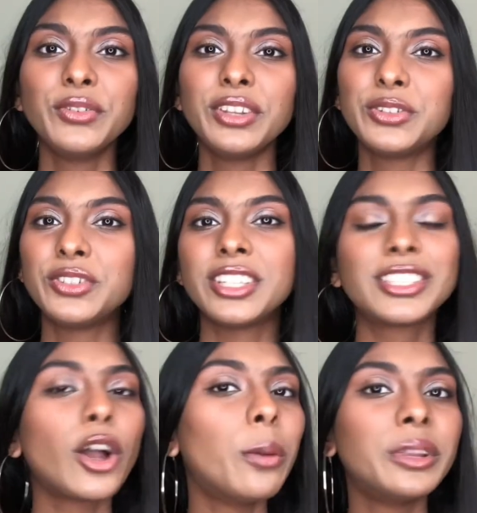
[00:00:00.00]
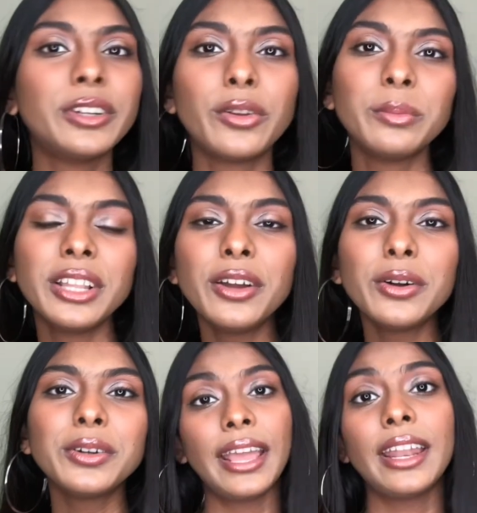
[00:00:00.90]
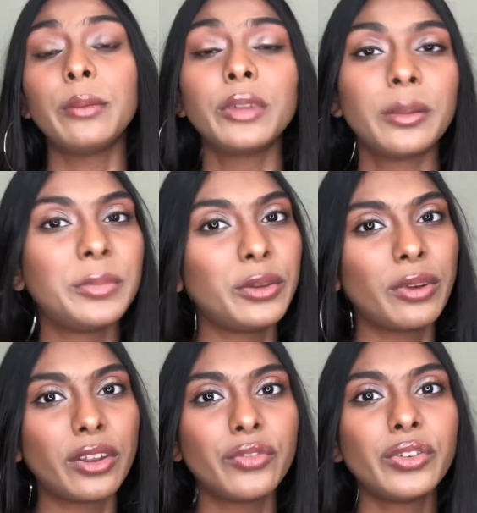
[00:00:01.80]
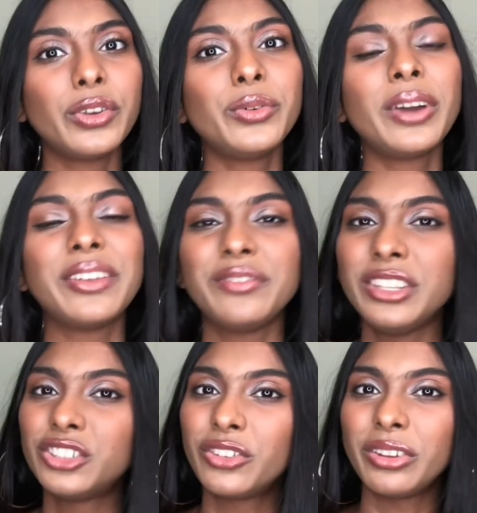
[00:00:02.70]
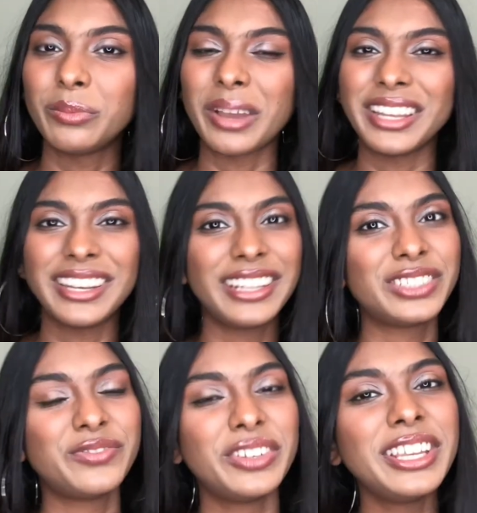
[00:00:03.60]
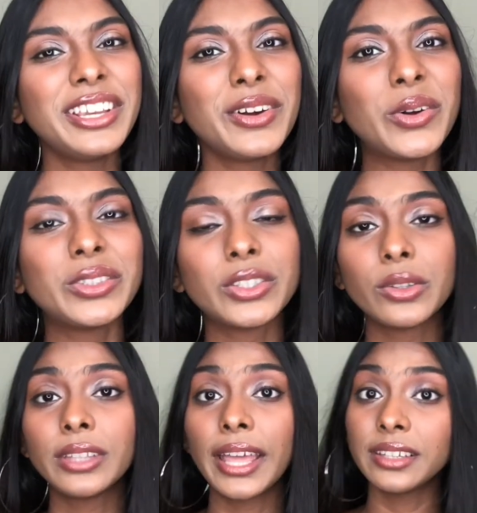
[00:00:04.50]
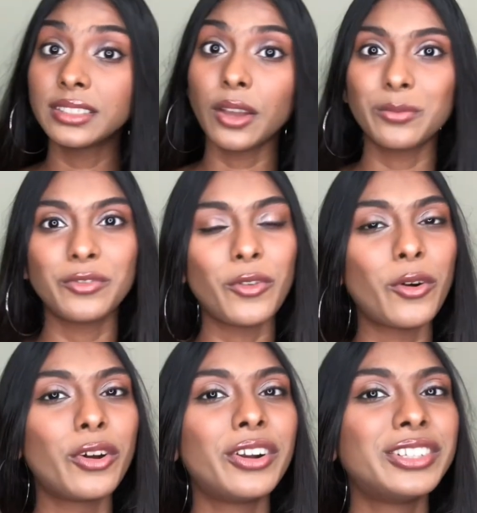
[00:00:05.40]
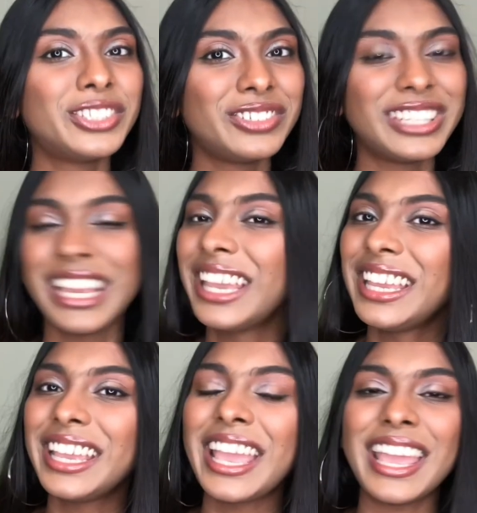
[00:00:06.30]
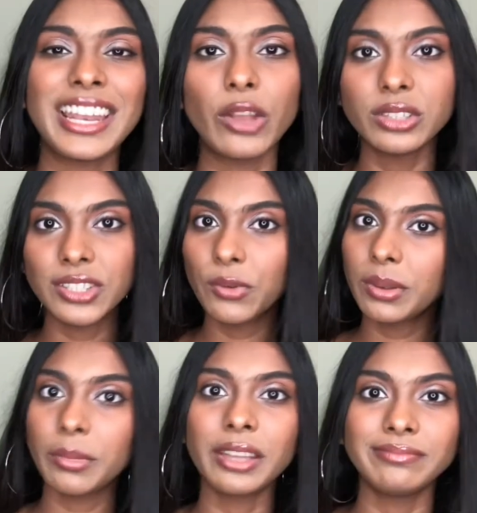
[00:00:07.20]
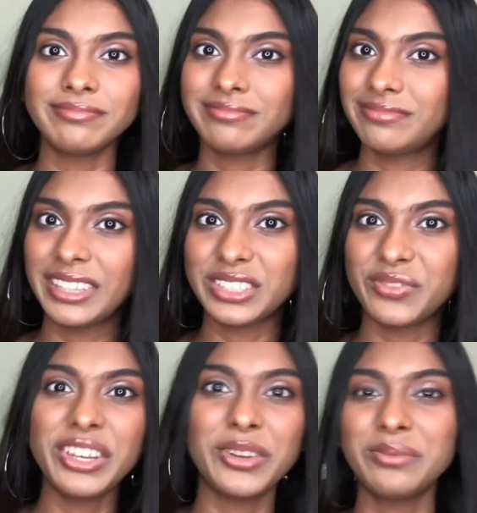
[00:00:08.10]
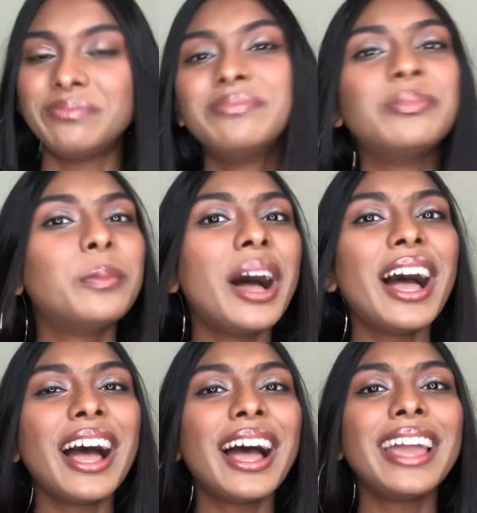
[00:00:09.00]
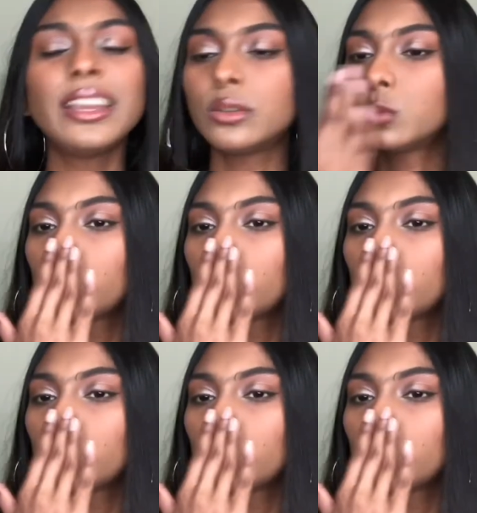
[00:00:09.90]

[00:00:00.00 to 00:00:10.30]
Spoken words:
need to just comment down below, and I'm gonna pick one of you and feature in my next video. So that is up for today, and I'll see you in my next video. Bye.